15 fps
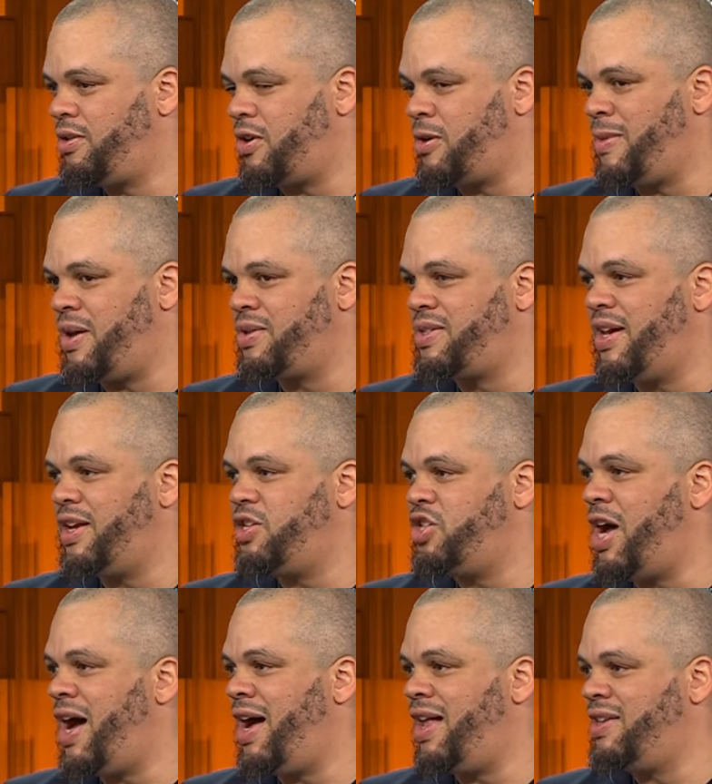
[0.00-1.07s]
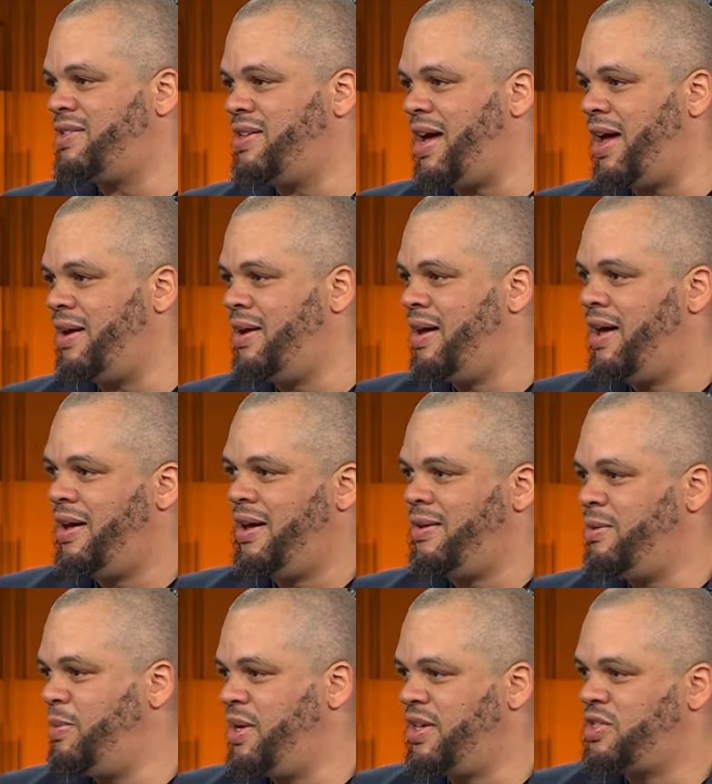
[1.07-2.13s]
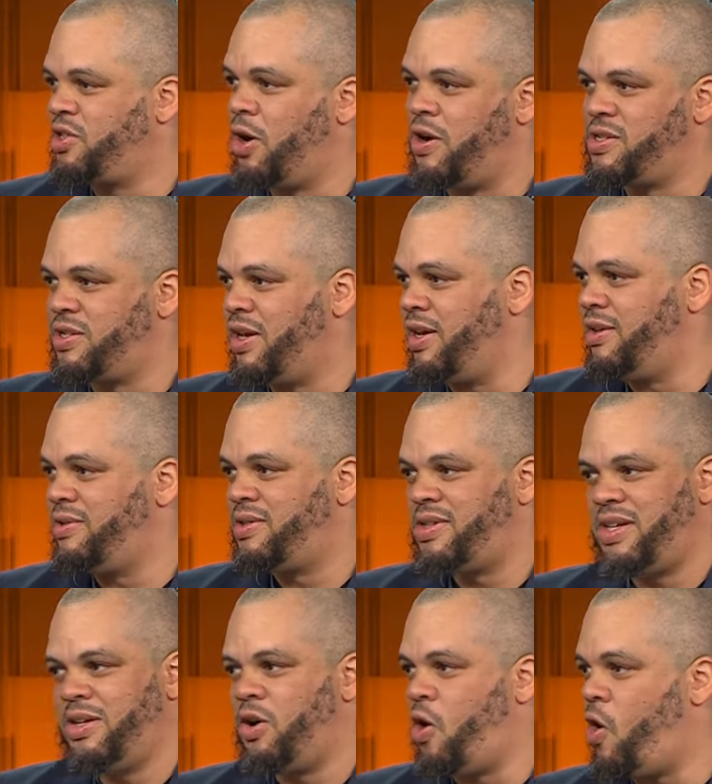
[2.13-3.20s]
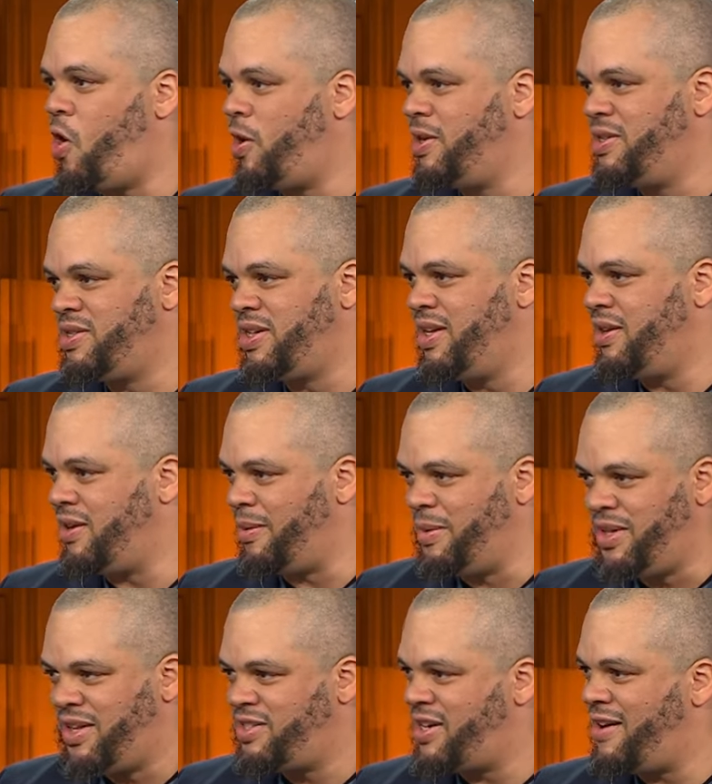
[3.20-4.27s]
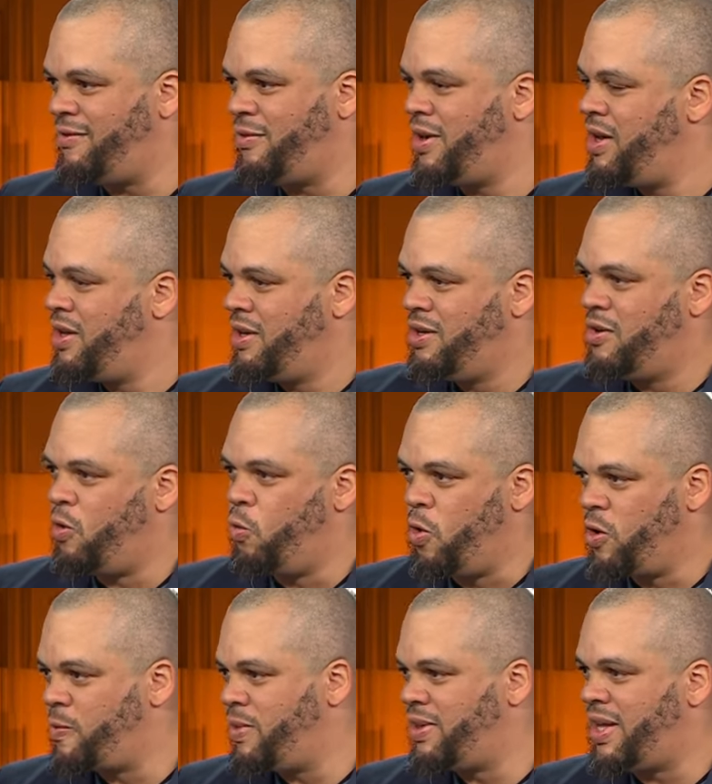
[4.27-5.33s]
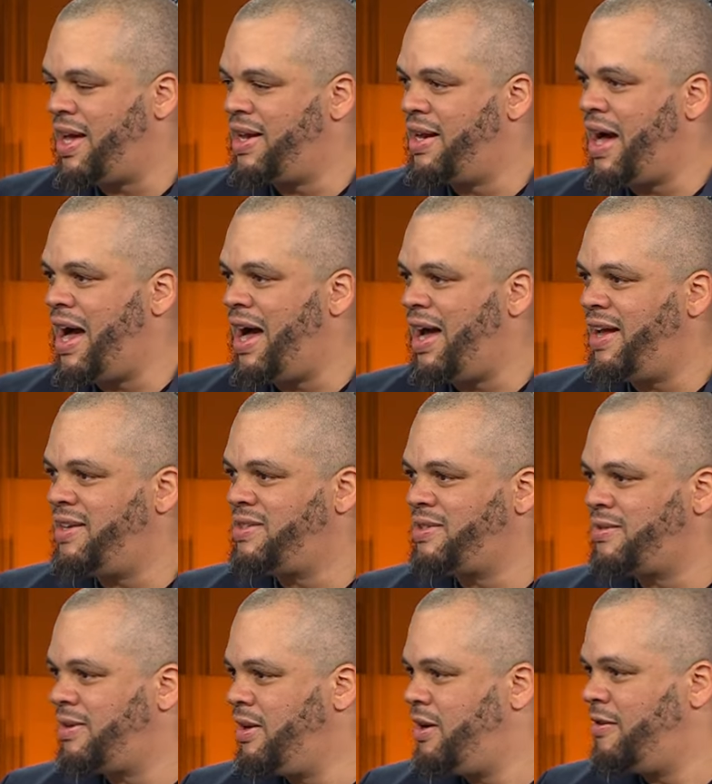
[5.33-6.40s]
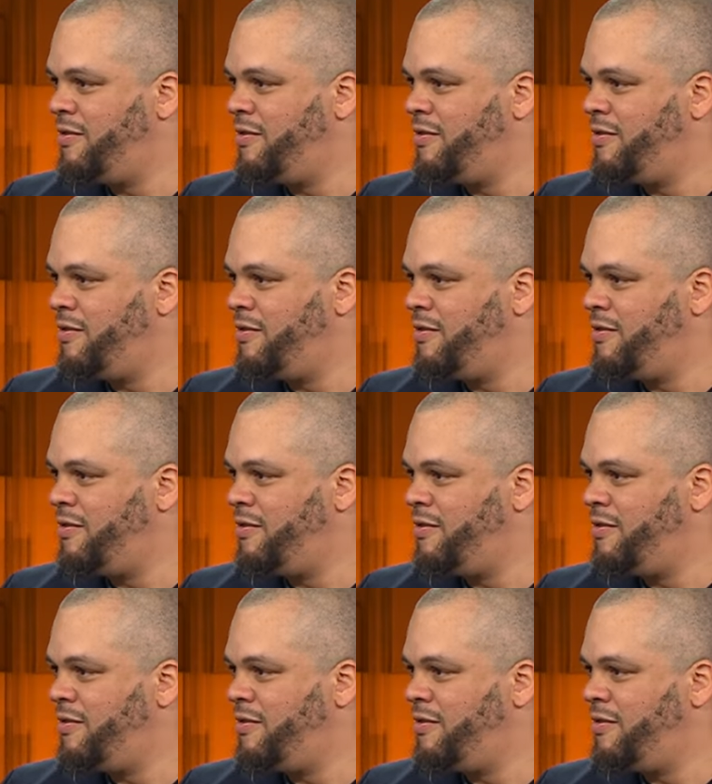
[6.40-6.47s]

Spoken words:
talk about St. John's not being star-studded. Seton Hall isn't either. I mean, they just have, you know, workman-like guys